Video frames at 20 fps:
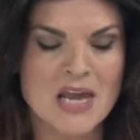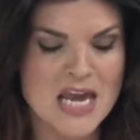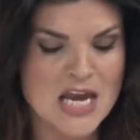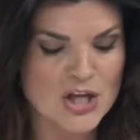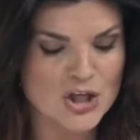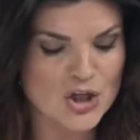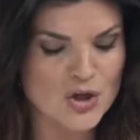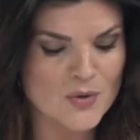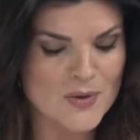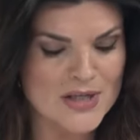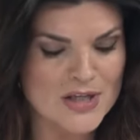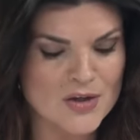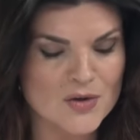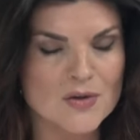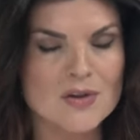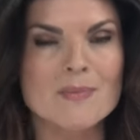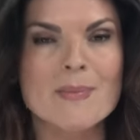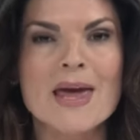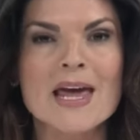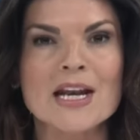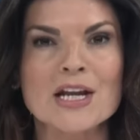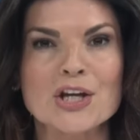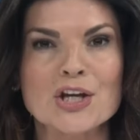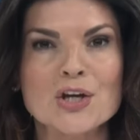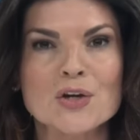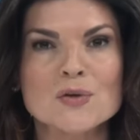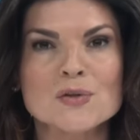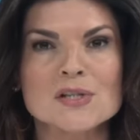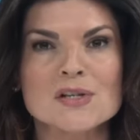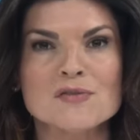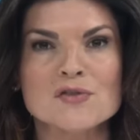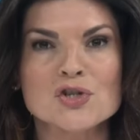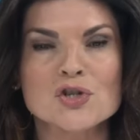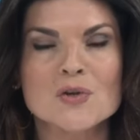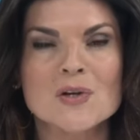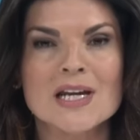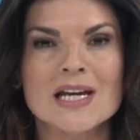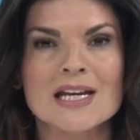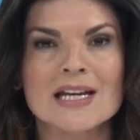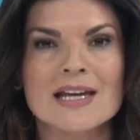New at noon, the man accused of shooting
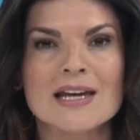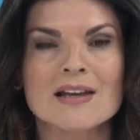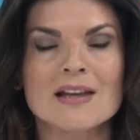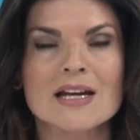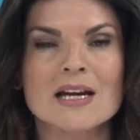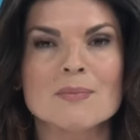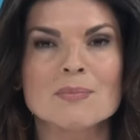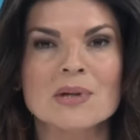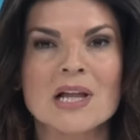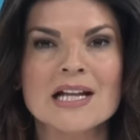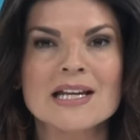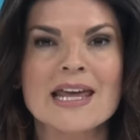and killing a Blount